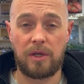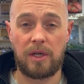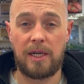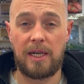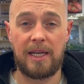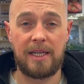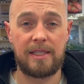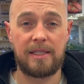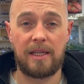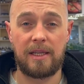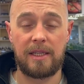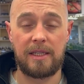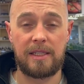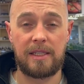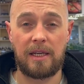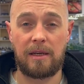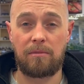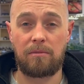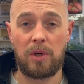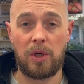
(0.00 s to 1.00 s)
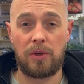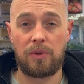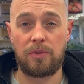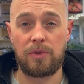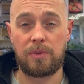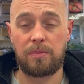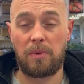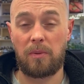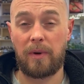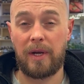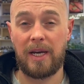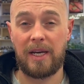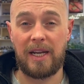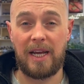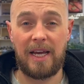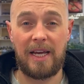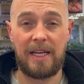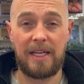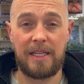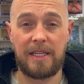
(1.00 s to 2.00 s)
unless they're the same models, but we had
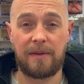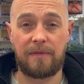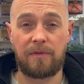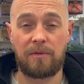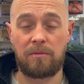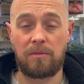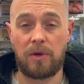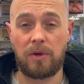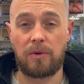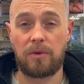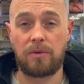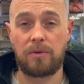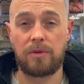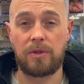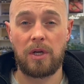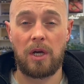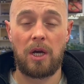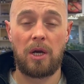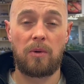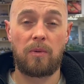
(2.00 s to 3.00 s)
8 different models.